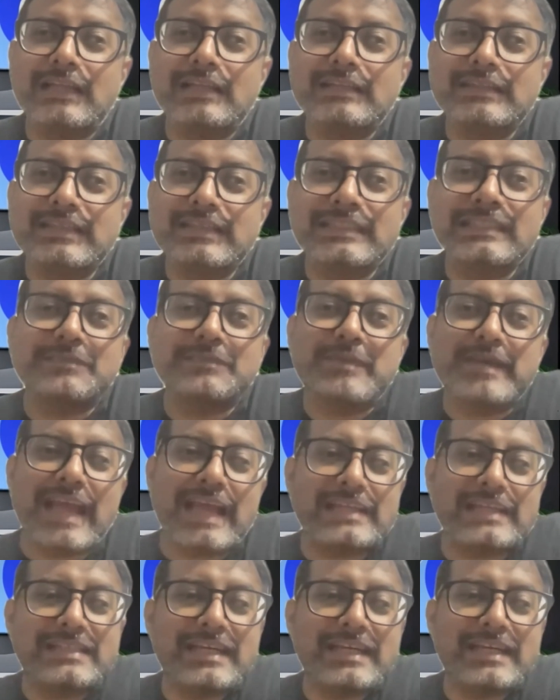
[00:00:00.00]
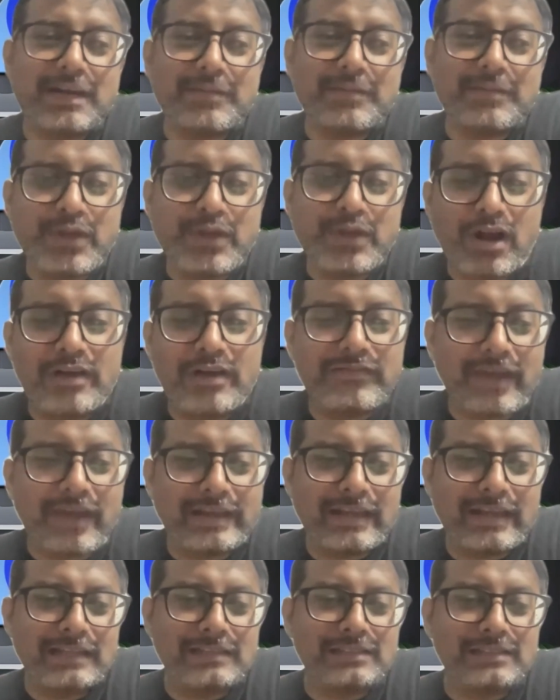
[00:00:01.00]
this is being extended beyond
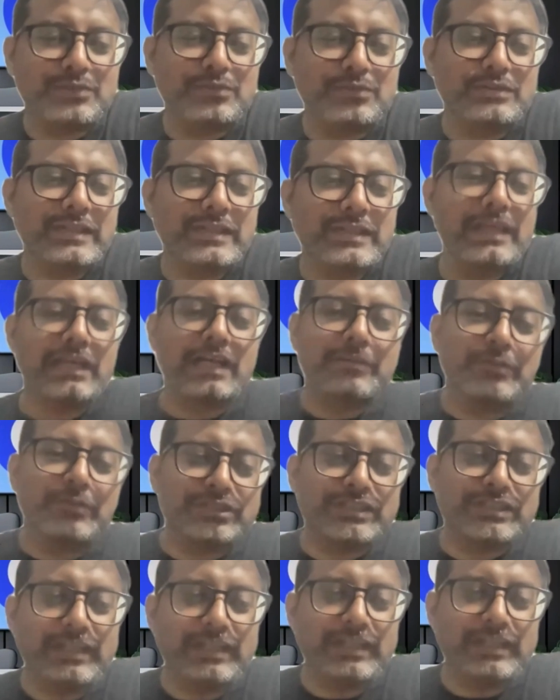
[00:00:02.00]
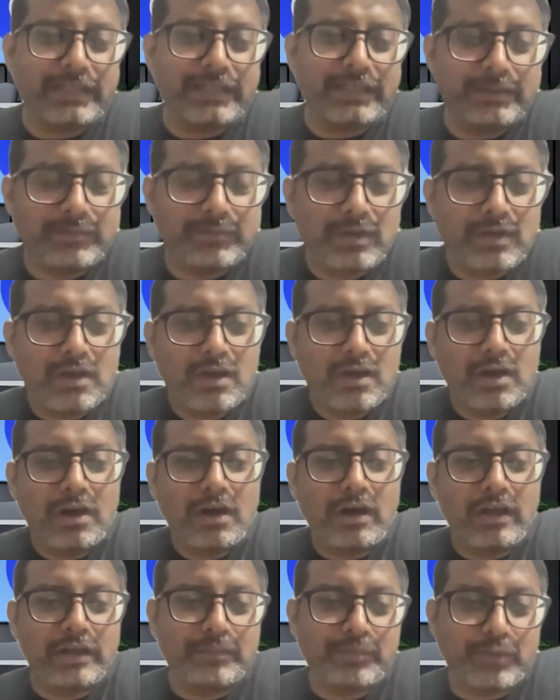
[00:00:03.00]
finance to, say, a commercial team
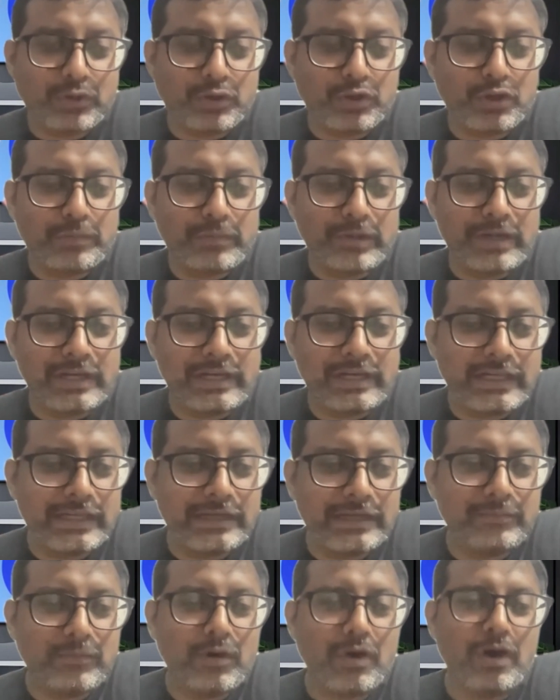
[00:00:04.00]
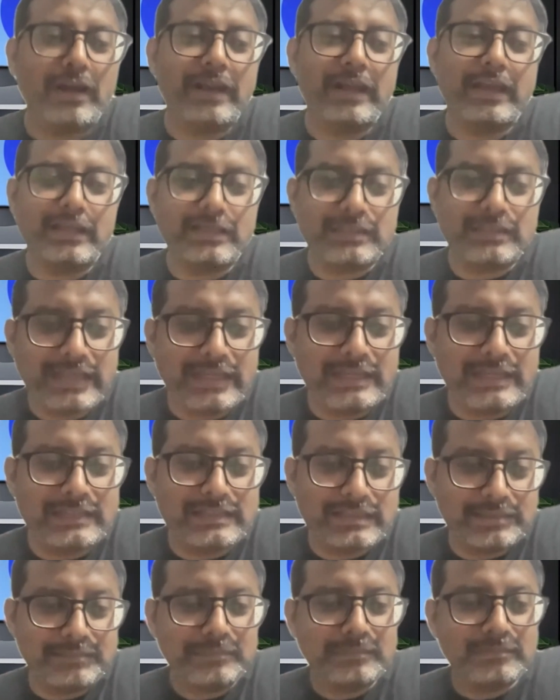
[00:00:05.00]
or a procurement team or a
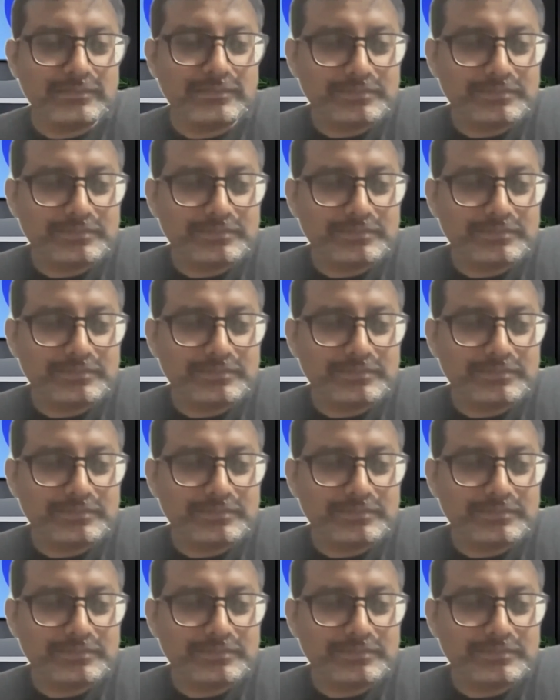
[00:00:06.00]
sales team?